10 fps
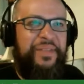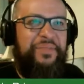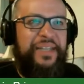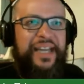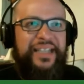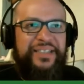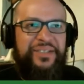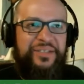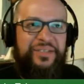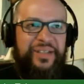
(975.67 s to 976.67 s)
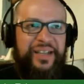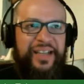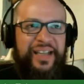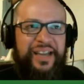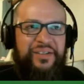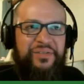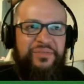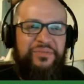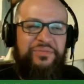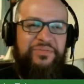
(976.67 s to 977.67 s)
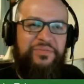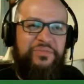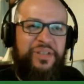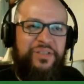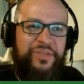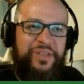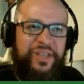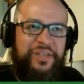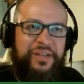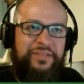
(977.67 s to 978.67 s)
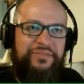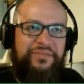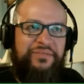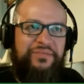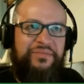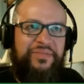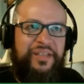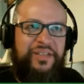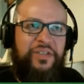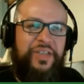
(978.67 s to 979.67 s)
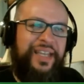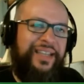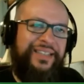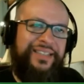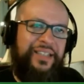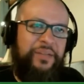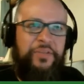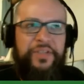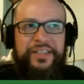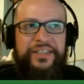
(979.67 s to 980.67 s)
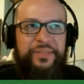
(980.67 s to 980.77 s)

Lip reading: But yeah, so I don't know, what do you think about, do you think anything's going to come of this?